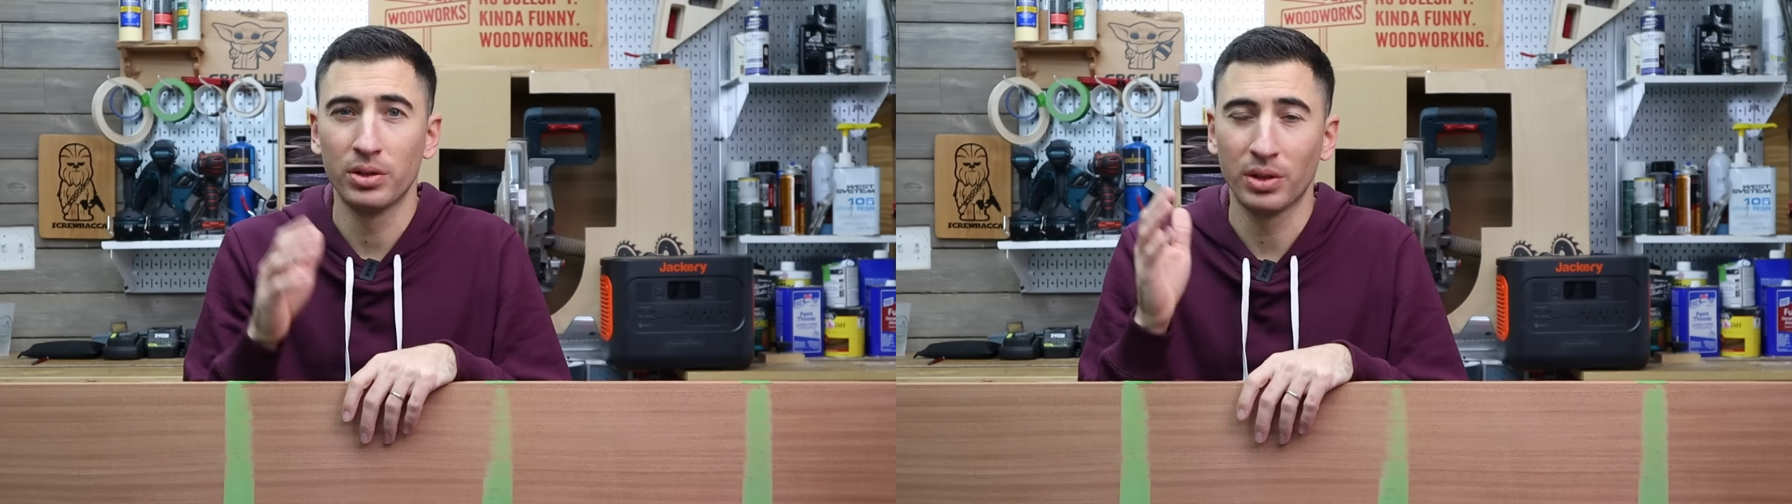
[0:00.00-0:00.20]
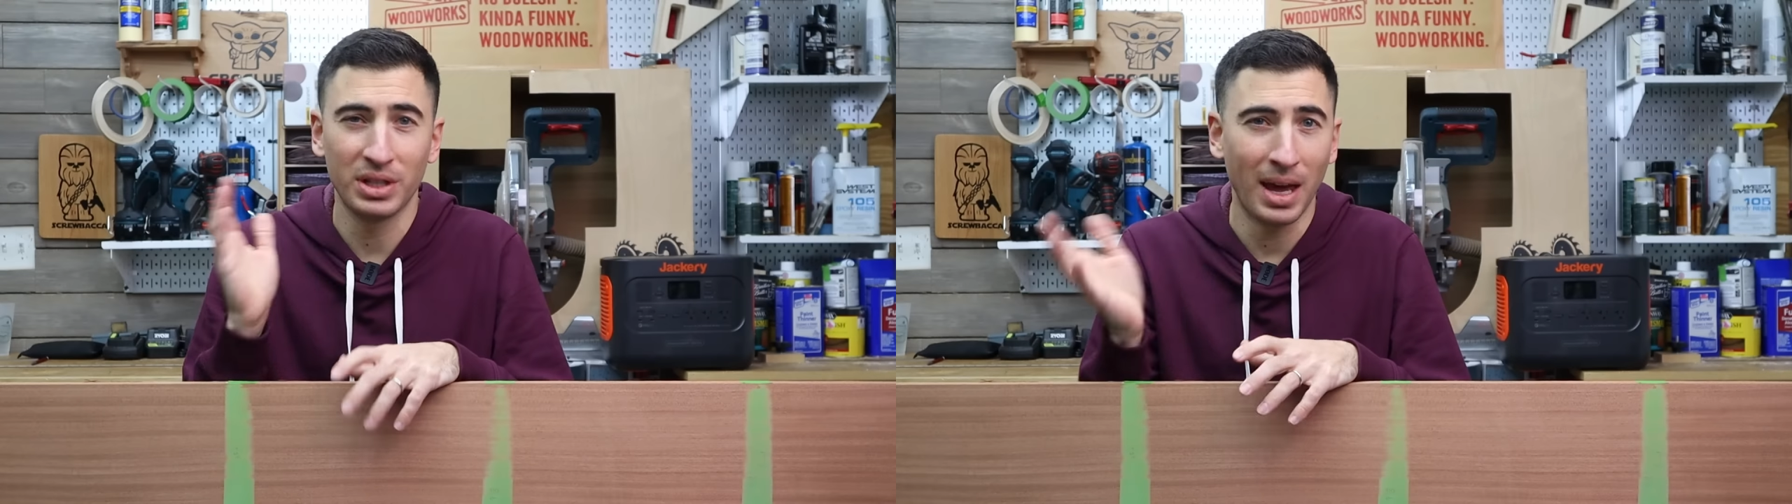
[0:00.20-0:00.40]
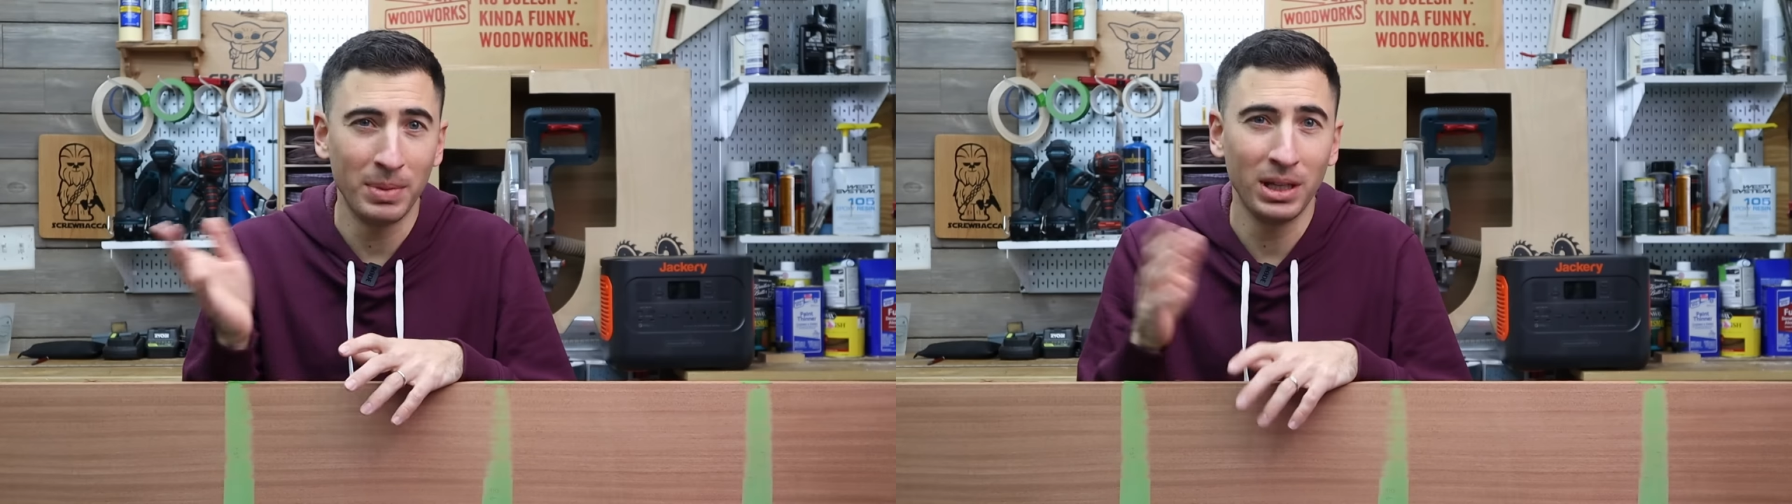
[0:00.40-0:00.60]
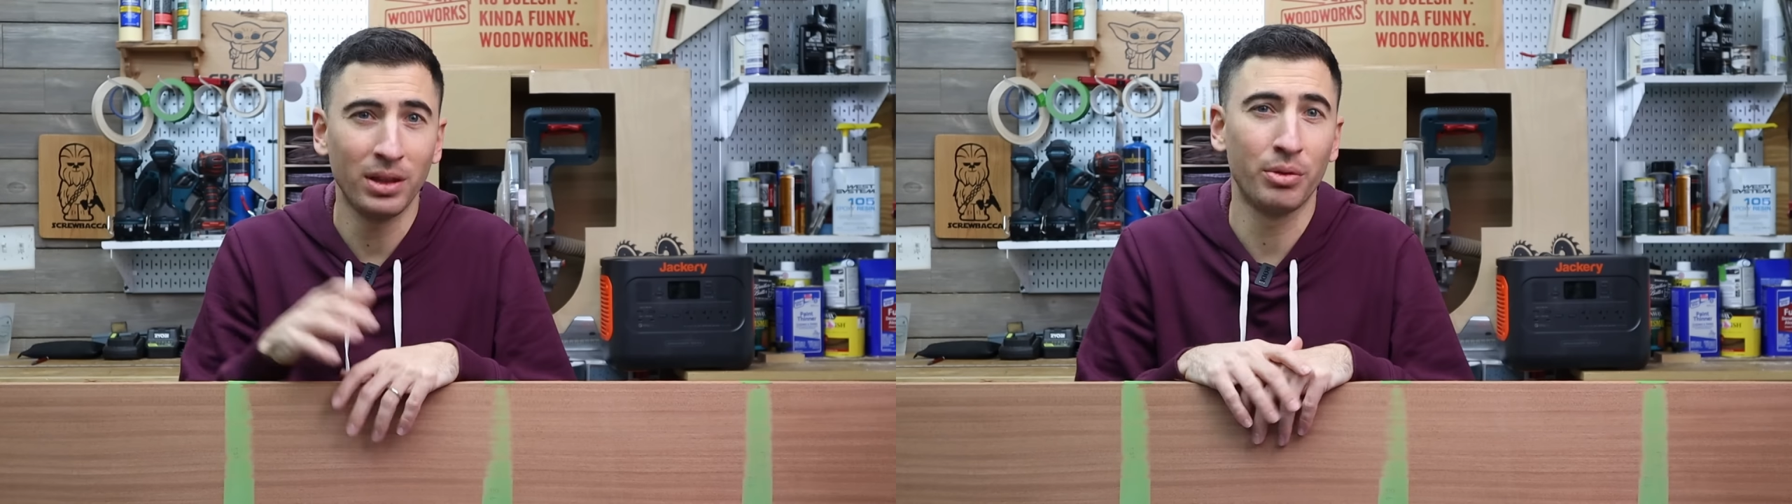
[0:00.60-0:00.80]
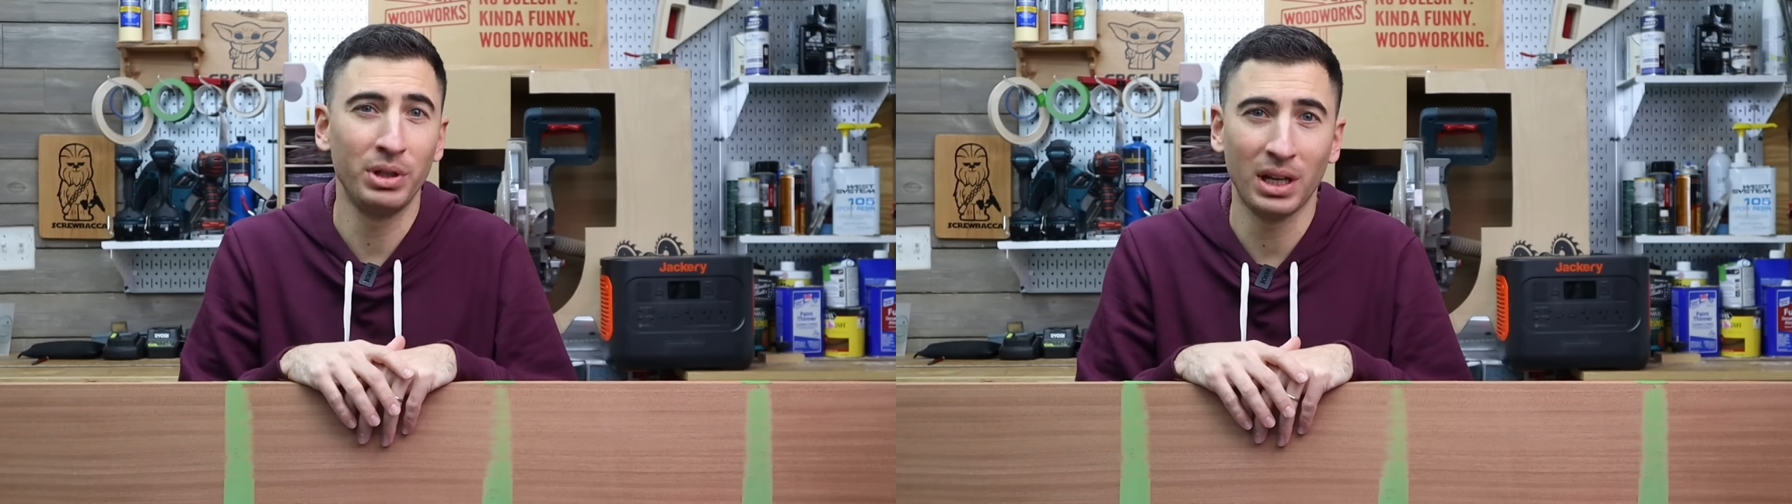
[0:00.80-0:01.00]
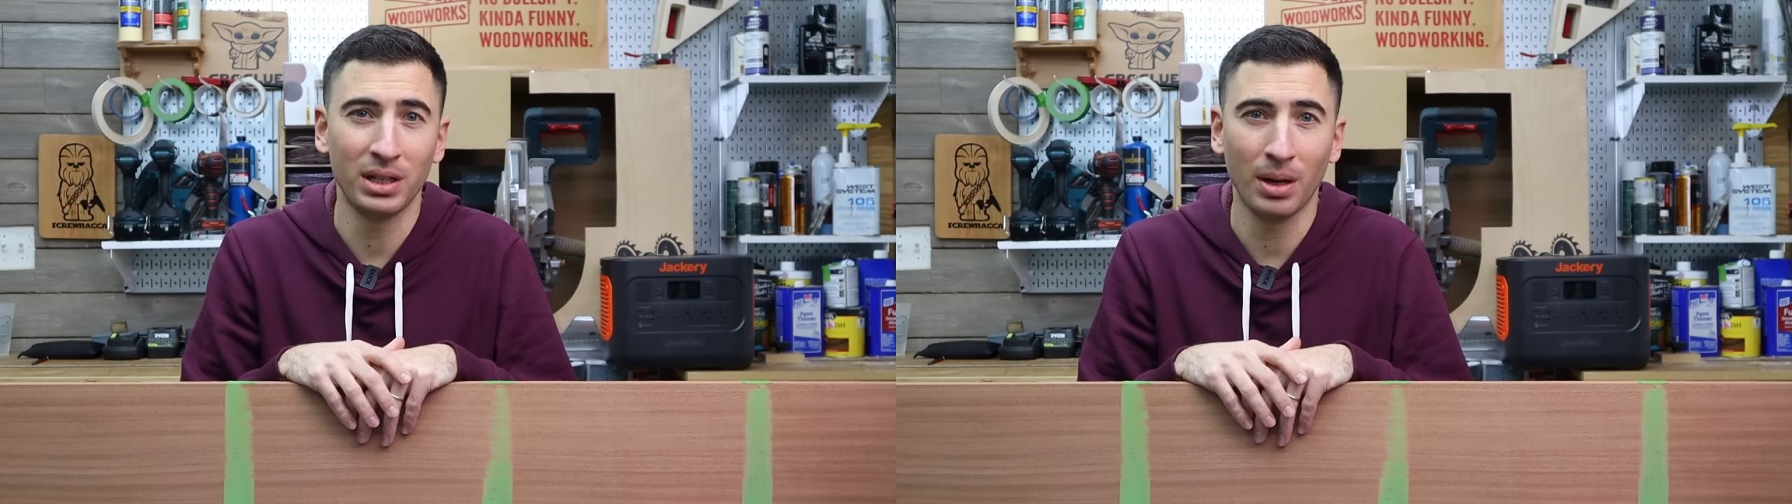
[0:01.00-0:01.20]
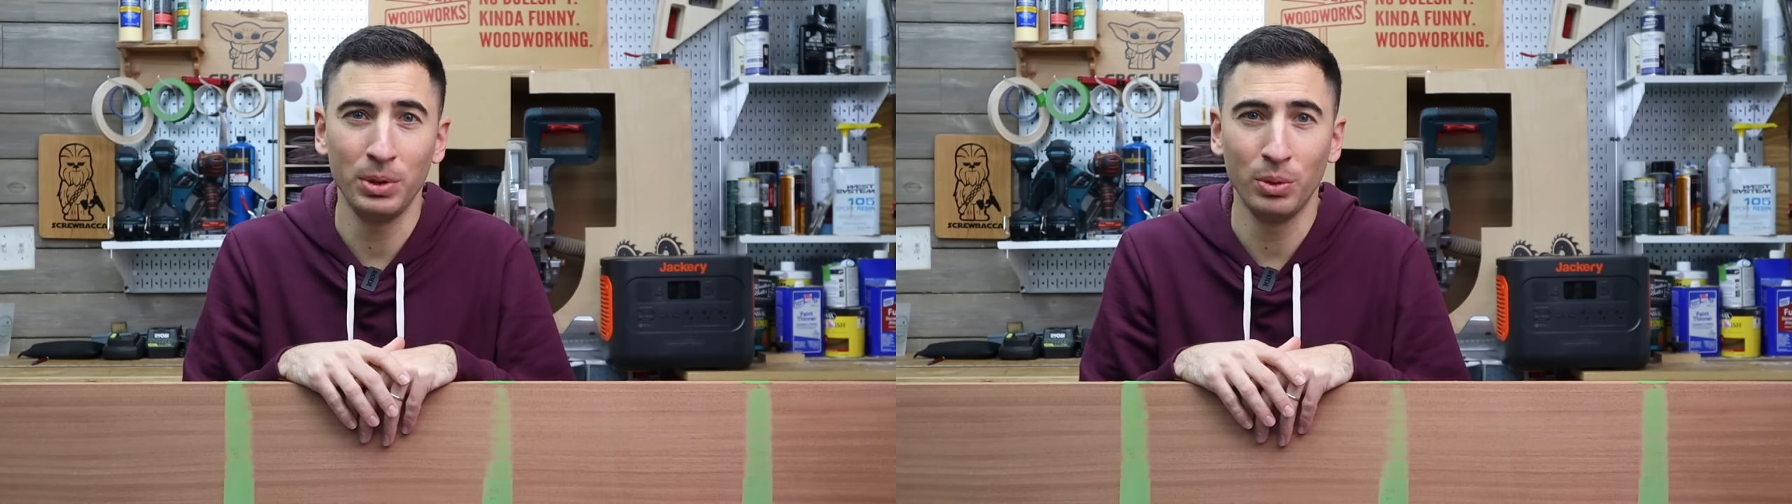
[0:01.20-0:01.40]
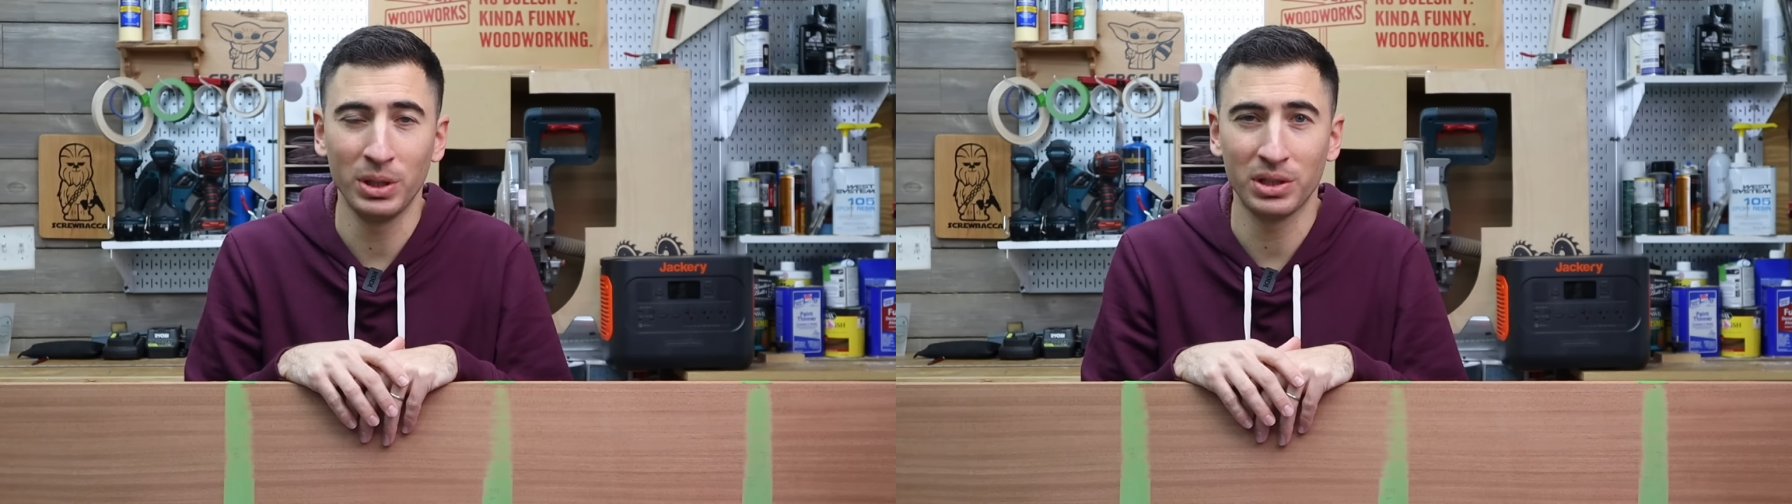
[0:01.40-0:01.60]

So does that mean the 310W